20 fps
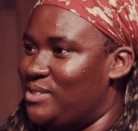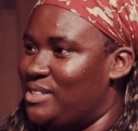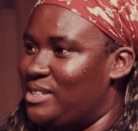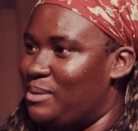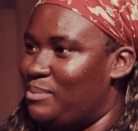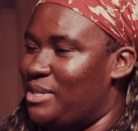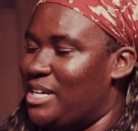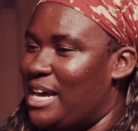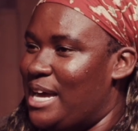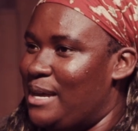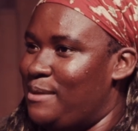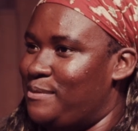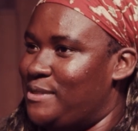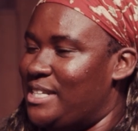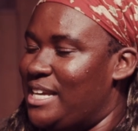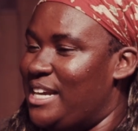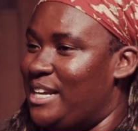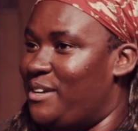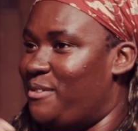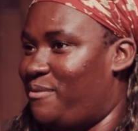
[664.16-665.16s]
sometimes,
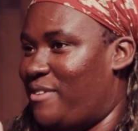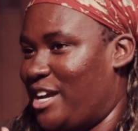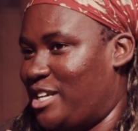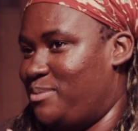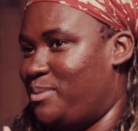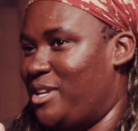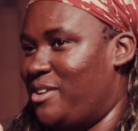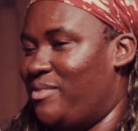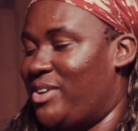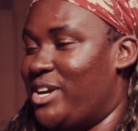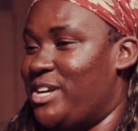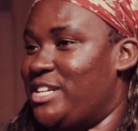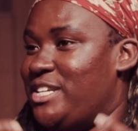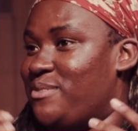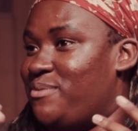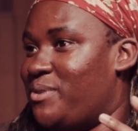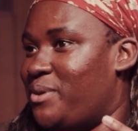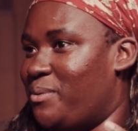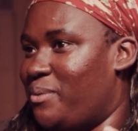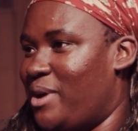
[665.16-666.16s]
and it affects me in a very
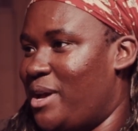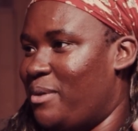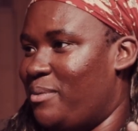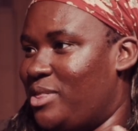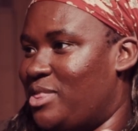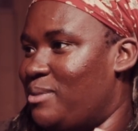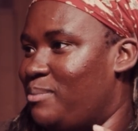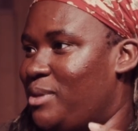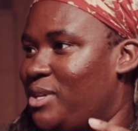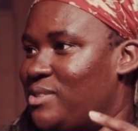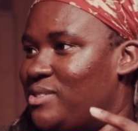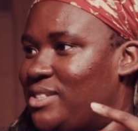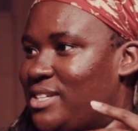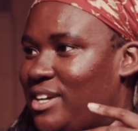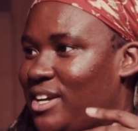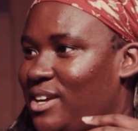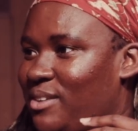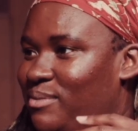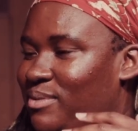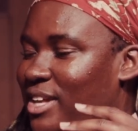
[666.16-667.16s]
different way with the
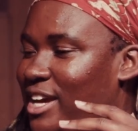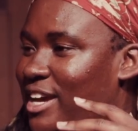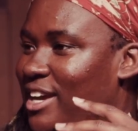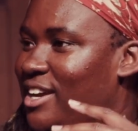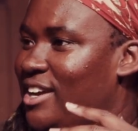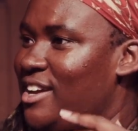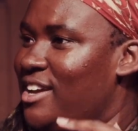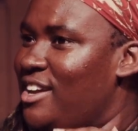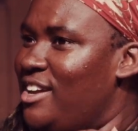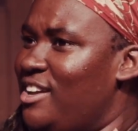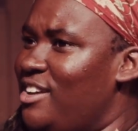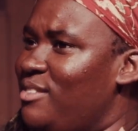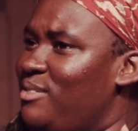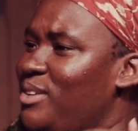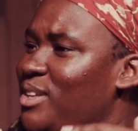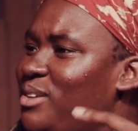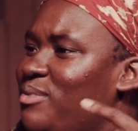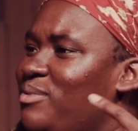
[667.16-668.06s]
music of, like, feeling